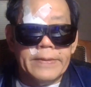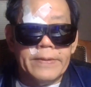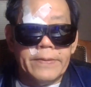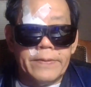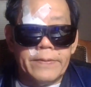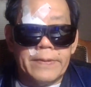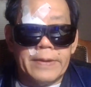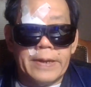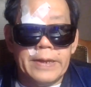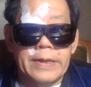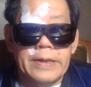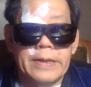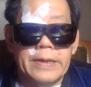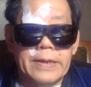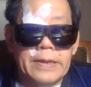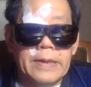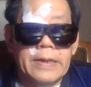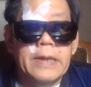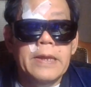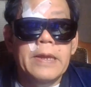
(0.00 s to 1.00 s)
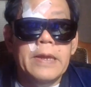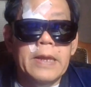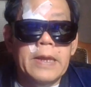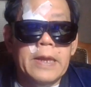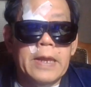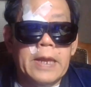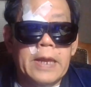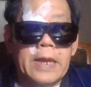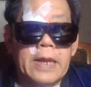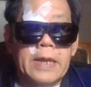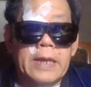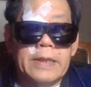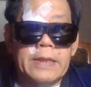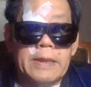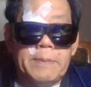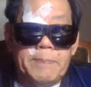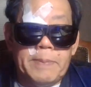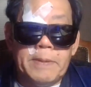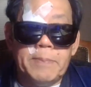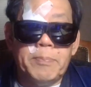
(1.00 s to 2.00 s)
All right, and
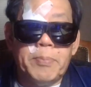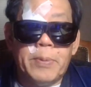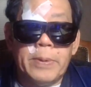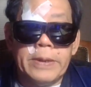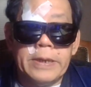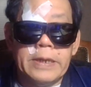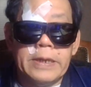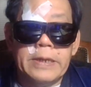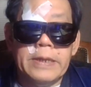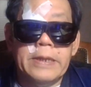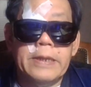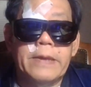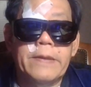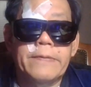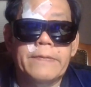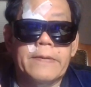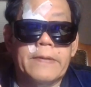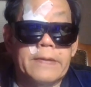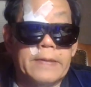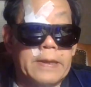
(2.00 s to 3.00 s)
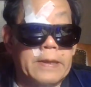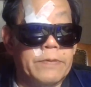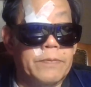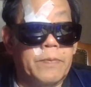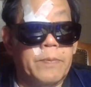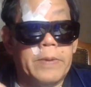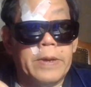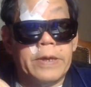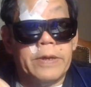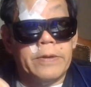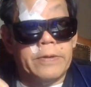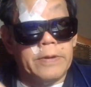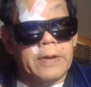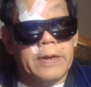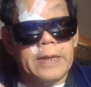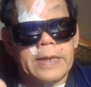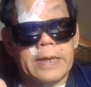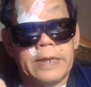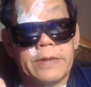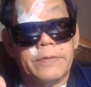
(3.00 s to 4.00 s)
they pinpointed this, and that's why you're
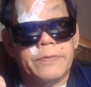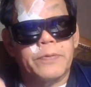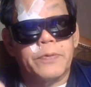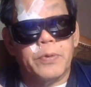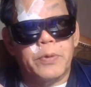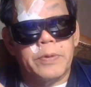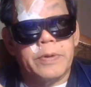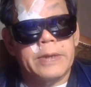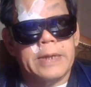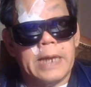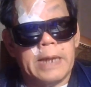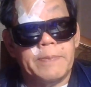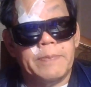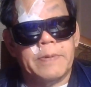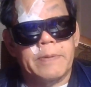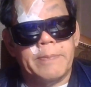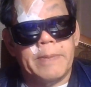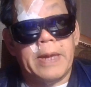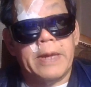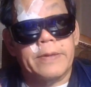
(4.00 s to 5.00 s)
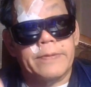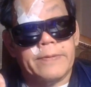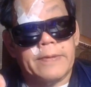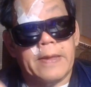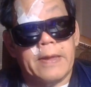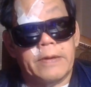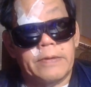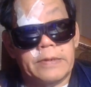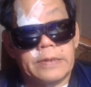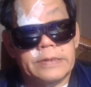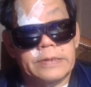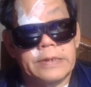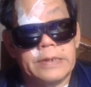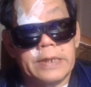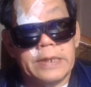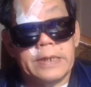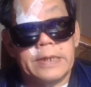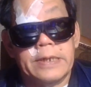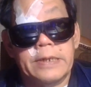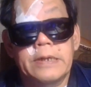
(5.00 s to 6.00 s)
not getting certain types of masks out of
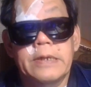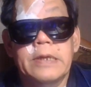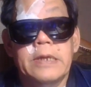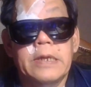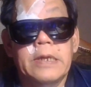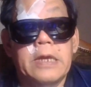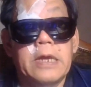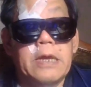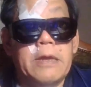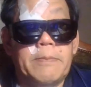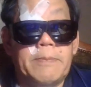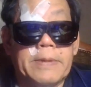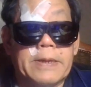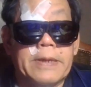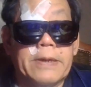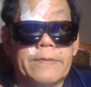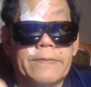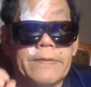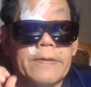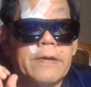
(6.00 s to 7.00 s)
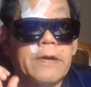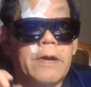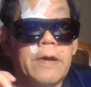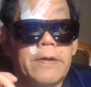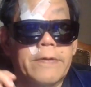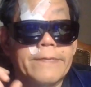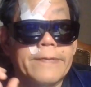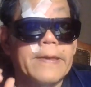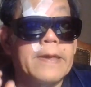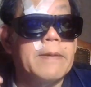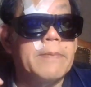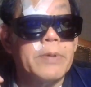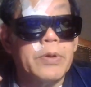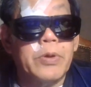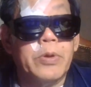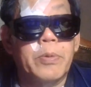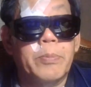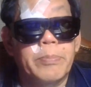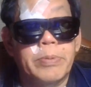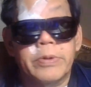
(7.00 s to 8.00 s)
China, because it caused
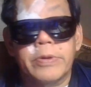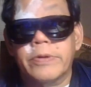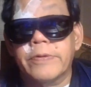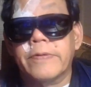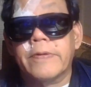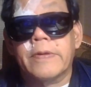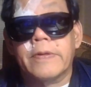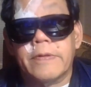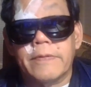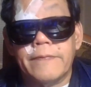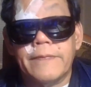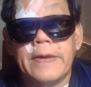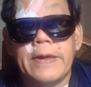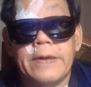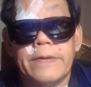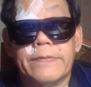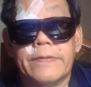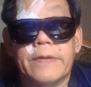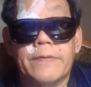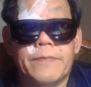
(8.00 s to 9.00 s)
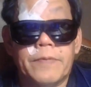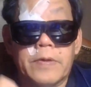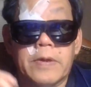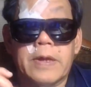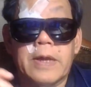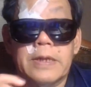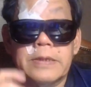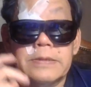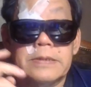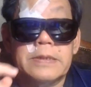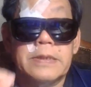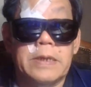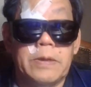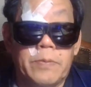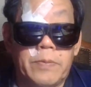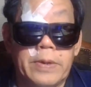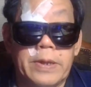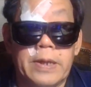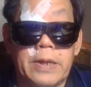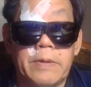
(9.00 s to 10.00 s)
chemical burns on the face if you constantly
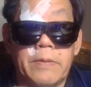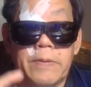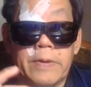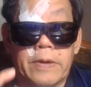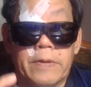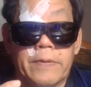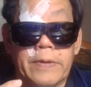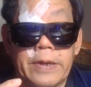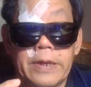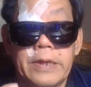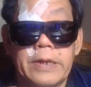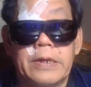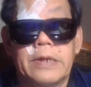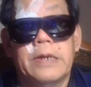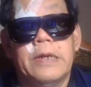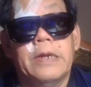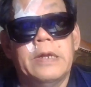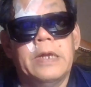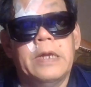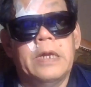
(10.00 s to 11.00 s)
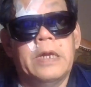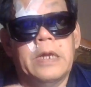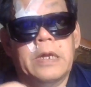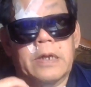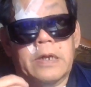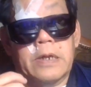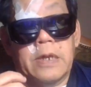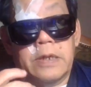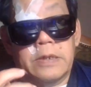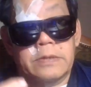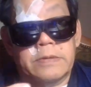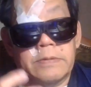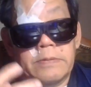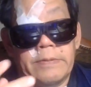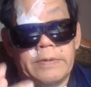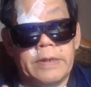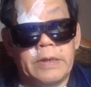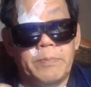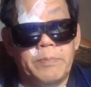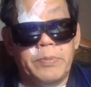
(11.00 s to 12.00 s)
wear it,
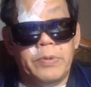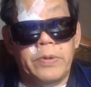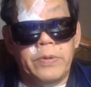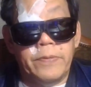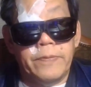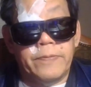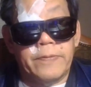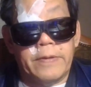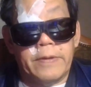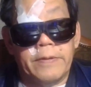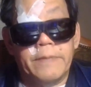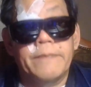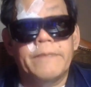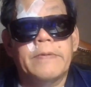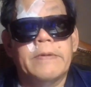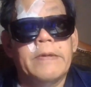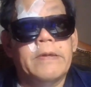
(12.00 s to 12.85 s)
constantly abuse it,